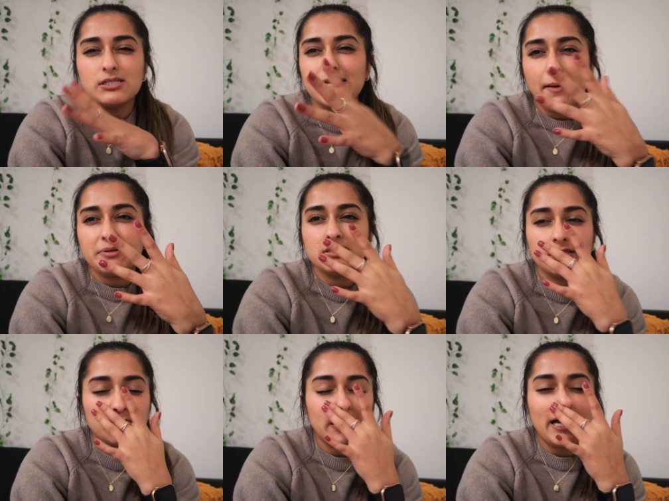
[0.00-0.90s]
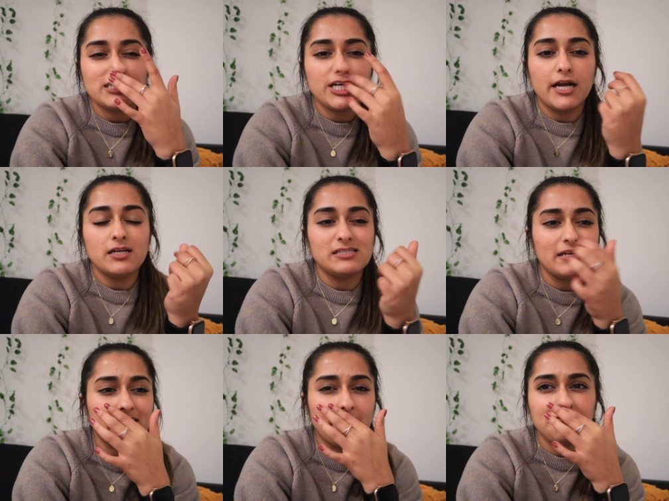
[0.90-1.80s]
has happened since we last chatted because I
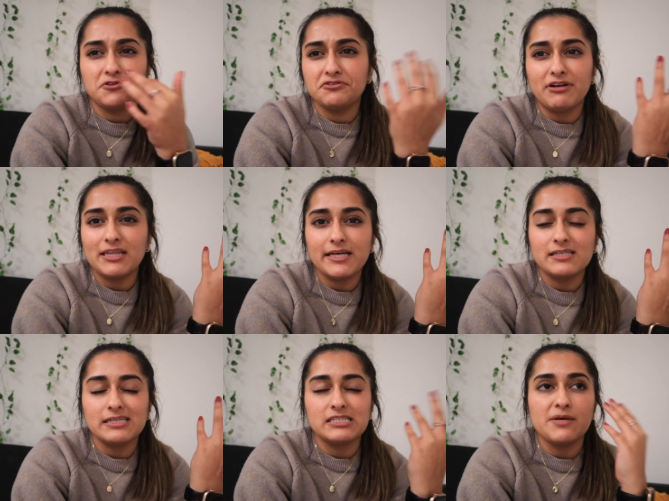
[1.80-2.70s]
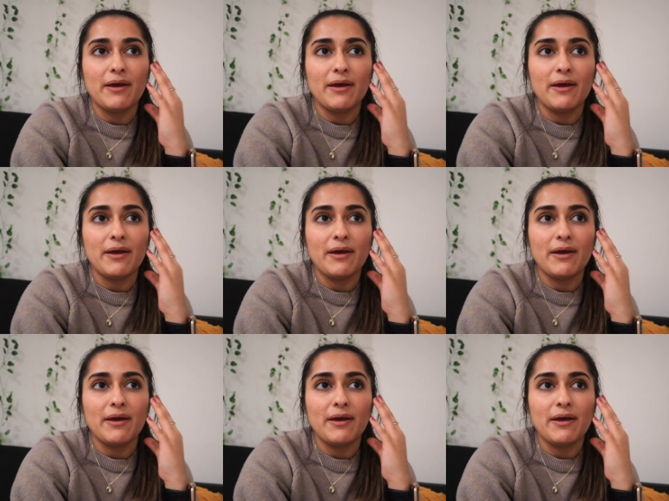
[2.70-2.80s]
think I've only read like 60